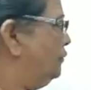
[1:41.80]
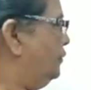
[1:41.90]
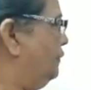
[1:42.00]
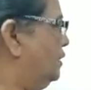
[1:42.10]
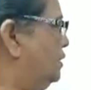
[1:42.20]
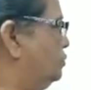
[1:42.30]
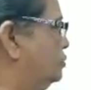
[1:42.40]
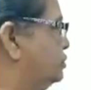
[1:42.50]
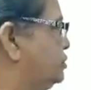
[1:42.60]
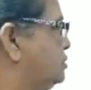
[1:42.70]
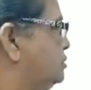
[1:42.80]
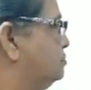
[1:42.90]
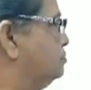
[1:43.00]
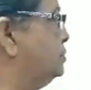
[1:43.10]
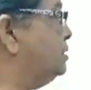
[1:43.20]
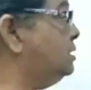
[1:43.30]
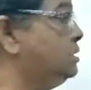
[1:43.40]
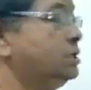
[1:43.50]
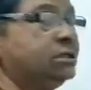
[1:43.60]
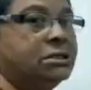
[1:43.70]
We will use
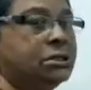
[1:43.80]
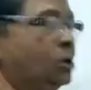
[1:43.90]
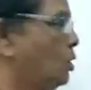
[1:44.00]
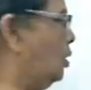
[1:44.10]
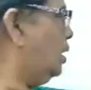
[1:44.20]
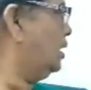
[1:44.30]
birds or